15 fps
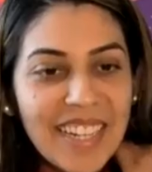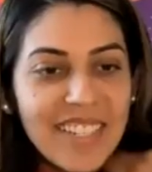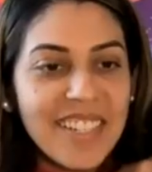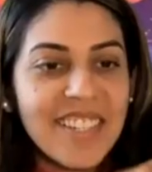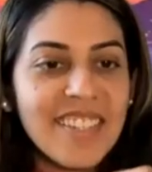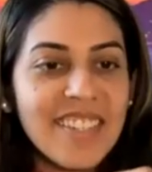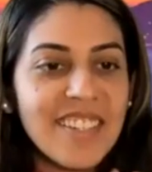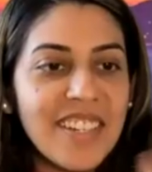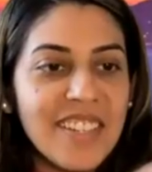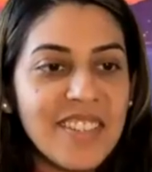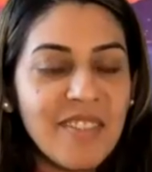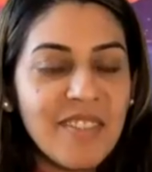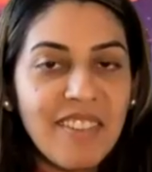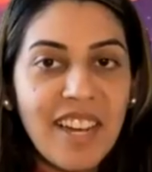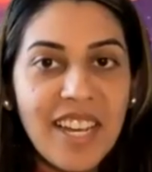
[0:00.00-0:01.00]
just the
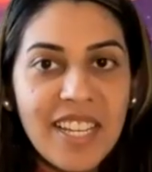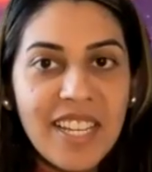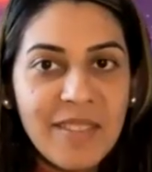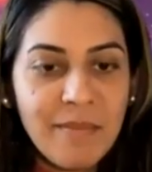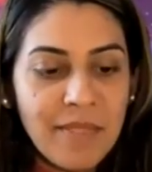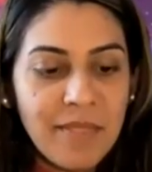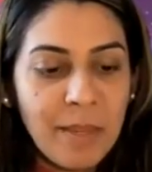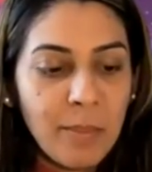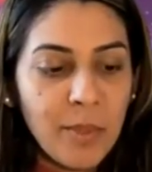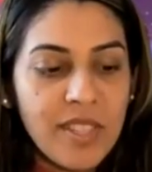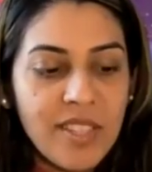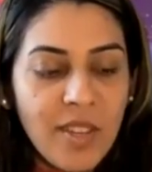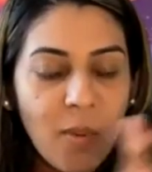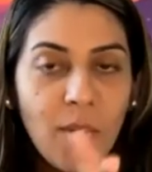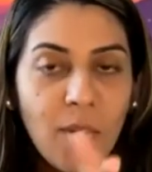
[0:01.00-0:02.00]
reason why they put
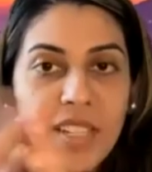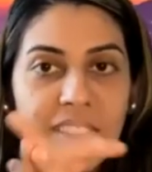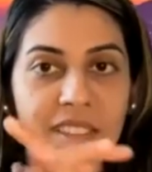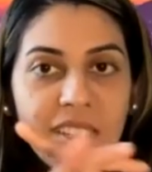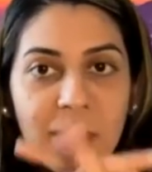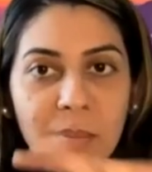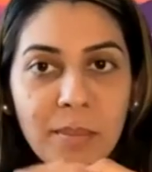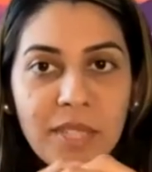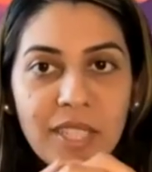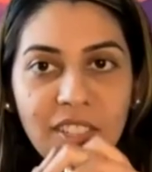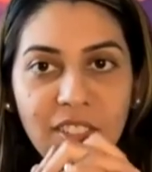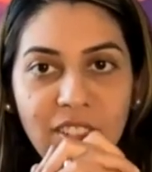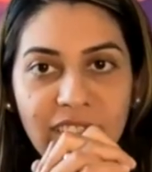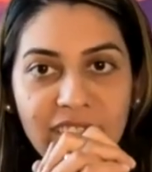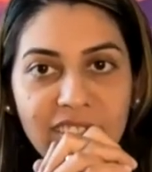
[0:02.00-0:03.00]
someone in the middle
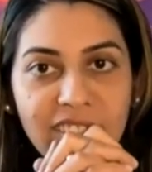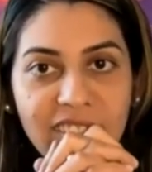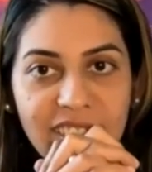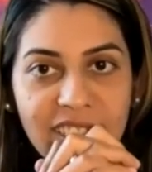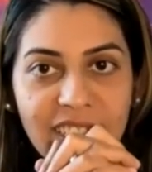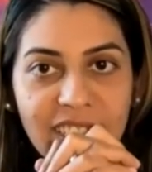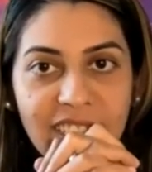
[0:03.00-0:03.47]
range